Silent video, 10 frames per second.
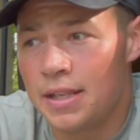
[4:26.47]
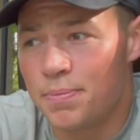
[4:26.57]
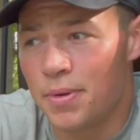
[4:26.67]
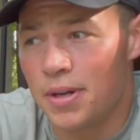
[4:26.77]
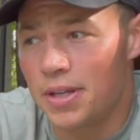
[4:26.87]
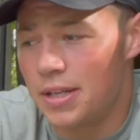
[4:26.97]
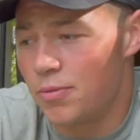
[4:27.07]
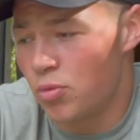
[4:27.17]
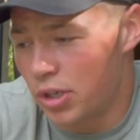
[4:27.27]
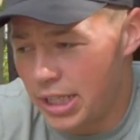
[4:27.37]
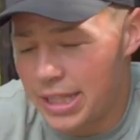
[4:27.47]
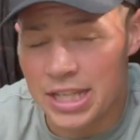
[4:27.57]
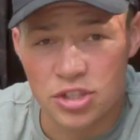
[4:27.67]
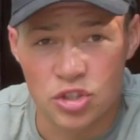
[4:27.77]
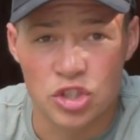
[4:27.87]
But
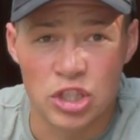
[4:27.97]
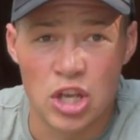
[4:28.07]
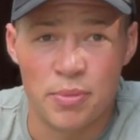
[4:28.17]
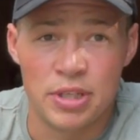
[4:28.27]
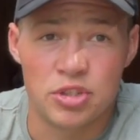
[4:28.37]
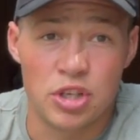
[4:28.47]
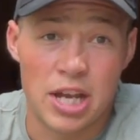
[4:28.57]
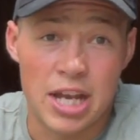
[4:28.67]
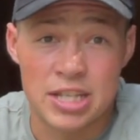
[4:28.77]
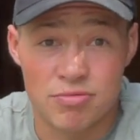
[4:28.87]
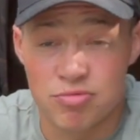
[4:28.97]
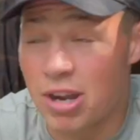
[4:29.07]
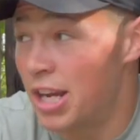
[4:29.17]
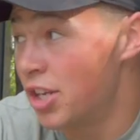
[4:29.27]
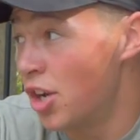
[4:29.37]
this does allow me, so as
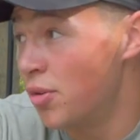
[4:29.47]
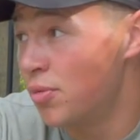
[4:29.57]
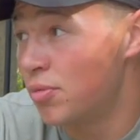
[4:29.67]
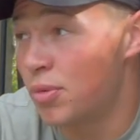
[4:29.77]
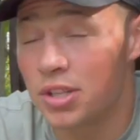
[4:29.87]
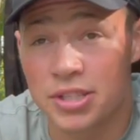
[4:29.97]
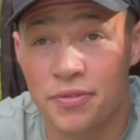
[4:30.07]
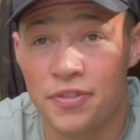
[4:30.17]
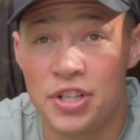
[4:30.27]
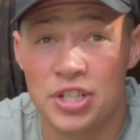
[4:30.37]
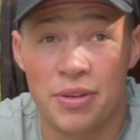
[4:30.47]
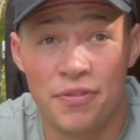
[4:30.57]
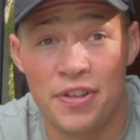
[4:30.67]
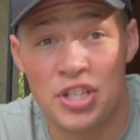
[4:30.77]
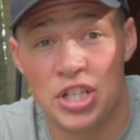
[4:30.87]
right now whilst I'm
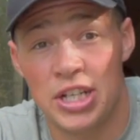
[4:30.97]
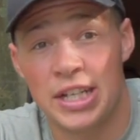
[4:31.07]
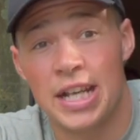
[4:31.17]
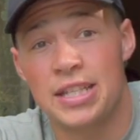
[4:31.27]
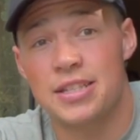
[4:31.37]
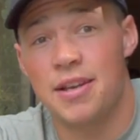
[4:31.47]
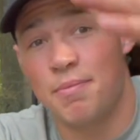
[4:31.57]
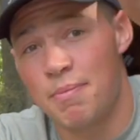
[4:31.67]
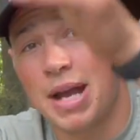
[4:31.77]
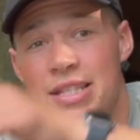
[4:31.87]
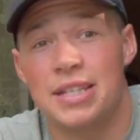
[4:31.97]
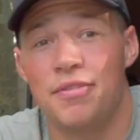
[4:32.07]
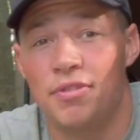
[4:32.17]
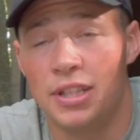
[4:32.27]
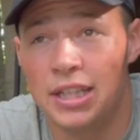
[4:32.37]
fishing against a
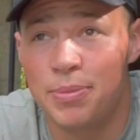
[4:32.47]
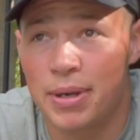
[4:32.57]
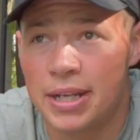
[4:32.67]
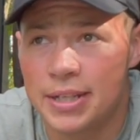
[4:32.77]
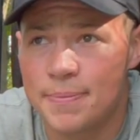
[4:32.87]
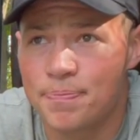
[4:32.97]
massive lily bed,